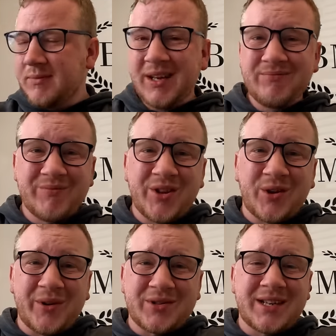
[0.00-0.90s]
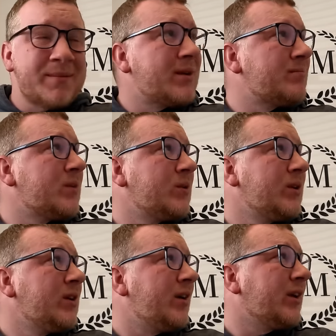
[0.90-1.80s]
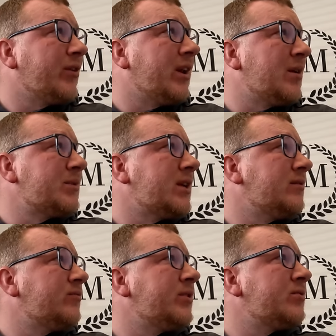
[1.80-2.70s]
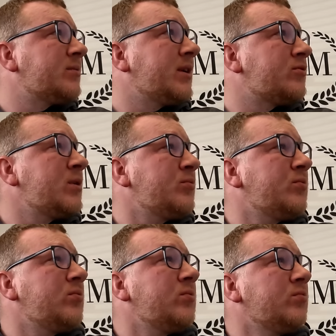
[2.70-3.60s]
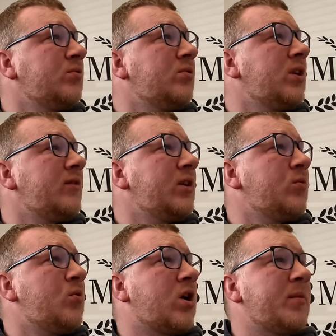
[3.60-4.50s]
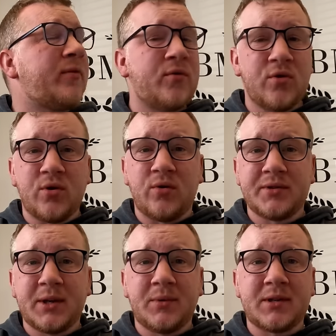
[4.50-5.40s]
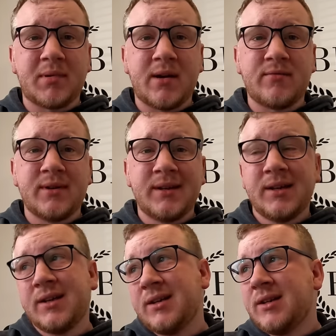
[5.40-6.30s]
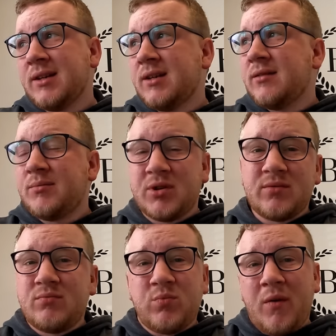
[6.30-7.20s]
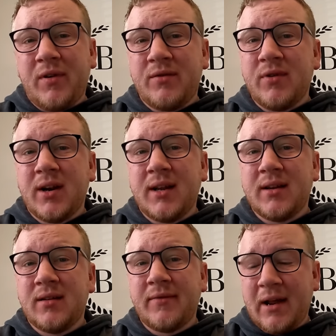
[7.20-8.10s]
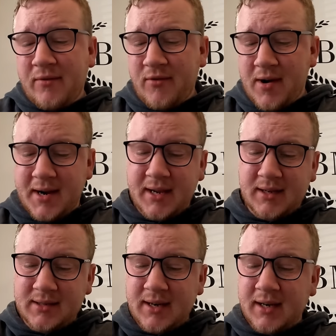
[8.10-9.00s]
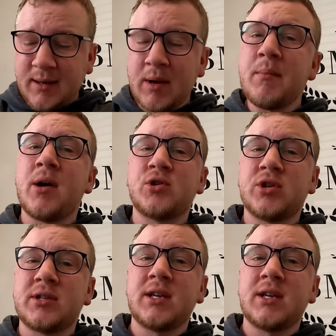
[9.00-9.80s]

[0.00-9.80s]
Yeah, can't think what else is happening. I'll give you a little update if we do something else. Maybe we'll have a little walk up the forecourt, see what's about. I'm just waffling, really. Fill out Friday, because there ain't going to be much to